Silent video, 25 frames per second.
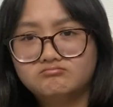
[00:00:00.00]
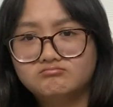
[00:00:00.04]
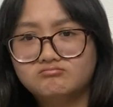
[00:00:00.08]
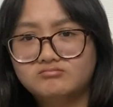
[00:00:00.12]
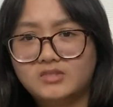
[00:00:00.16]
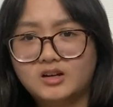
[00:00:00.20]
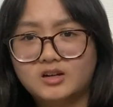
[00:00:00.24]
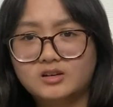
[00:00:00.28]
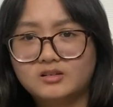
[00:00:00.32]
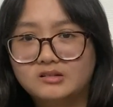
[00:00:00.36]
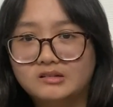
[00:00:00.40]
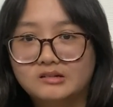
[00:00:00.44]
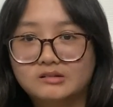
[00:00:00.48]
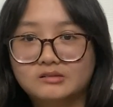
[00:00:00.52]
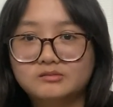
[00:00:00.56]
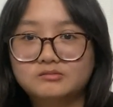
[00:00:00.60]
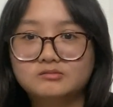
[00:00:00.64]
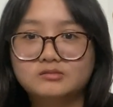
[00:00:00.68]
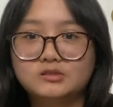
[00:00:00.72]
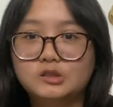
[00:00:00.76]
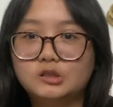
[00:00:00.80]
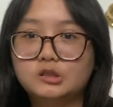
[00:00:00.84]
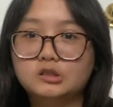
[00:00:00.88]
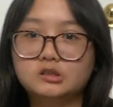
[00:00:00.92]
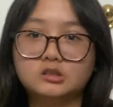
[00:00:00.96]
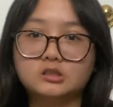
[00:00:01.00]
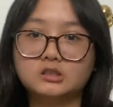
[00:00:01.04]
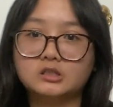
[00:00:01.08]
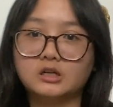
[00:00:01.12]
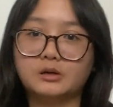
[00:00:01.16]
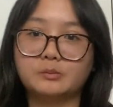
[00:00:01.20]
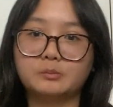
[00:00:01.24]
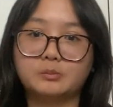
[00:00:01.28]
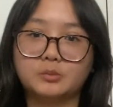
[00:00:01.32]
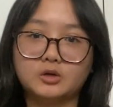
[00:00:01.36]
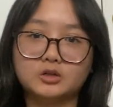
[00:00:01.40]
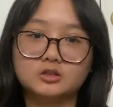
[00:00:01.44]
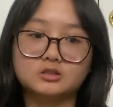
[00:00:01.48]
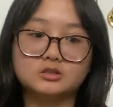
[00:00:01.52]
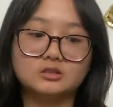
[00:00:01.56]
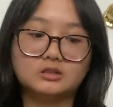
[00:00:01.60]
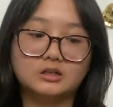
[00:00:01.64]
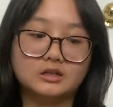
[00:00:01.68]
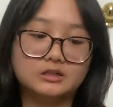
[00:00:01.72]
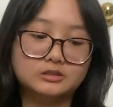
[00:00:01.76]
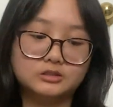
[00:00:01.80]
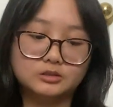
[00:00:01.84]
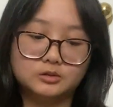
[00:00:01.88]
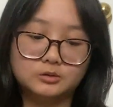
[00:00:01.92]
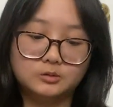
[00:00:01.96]
I don't know, you can just like
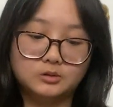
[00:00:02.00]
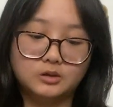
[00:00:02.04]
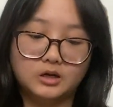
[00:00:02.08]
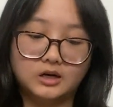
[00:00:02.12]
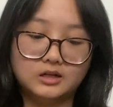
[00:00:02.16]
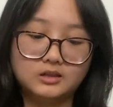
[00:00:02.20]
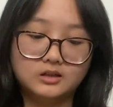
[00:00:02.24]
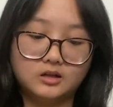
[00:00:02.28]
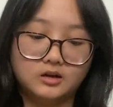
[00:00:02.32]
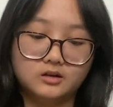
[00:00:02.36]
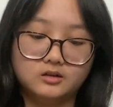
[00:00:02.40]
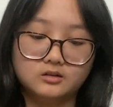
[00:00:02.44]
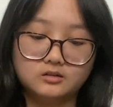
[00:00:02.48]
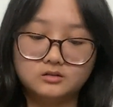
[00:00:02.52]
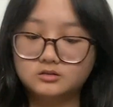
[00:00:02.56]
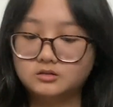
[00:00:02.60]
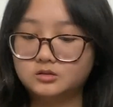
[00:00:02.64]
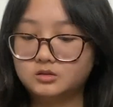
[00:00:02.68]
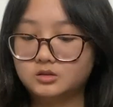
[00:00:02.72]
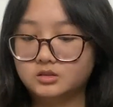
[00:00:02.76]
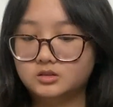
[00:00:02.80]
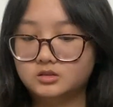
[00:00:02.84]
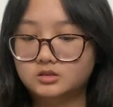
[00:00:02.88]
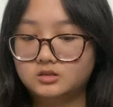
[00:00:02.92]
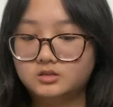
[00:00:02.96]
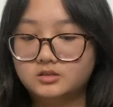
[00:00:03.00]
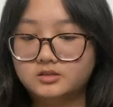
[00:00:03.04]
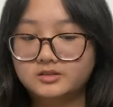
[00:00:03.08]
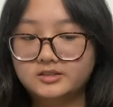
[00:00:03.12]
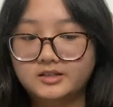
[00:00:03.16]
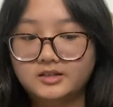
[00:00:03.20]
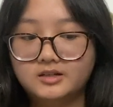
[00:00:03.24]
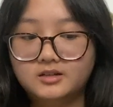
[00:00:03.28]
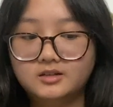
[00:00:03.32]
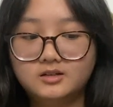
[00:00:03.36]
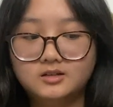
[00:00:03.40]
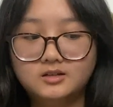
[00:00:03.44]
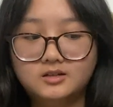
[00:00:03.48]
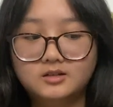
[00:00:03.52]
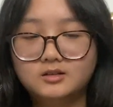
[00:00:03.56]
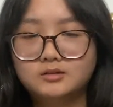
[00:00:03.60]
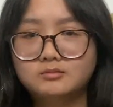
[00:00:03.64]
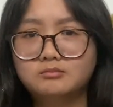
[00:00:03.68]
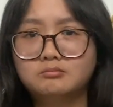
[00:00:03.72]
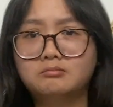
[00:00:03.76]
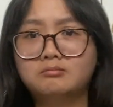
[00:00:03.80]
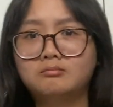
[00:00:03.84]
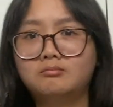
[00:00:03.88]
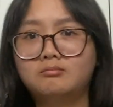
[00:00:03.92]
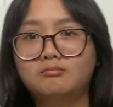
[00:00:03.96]
personalize your own highlighters, because
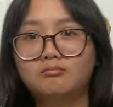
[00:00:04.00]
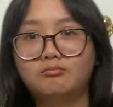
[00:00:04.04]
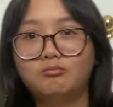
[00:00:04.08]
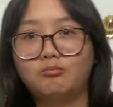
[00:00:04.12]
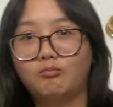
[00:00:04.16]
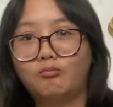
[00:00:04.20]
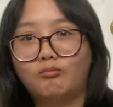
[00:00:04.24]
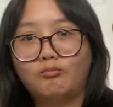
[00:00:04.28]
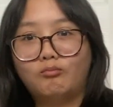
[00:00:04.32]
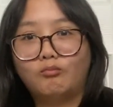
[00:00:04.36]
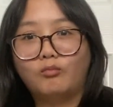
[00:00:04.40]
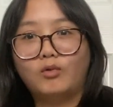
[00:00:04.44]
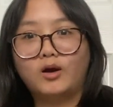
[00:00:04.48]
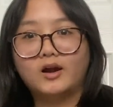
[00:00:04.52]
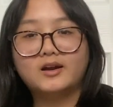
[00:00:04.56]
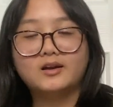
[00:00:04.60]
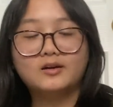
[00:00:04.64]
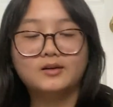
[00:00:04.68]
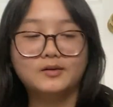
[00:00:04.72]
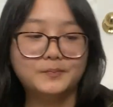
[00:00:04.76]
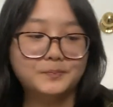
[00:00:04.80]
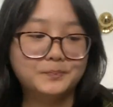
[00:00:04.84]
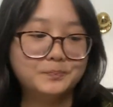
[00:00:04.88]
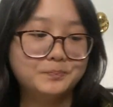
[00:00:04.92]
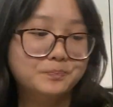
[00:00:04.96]
why not?